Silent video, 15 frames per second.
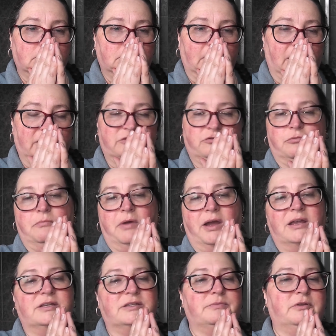This
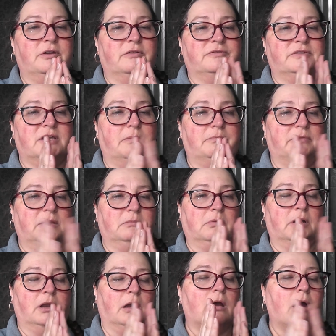reminds me of something,
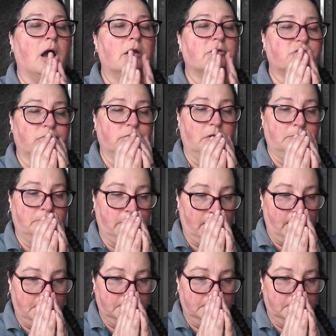but I can't remember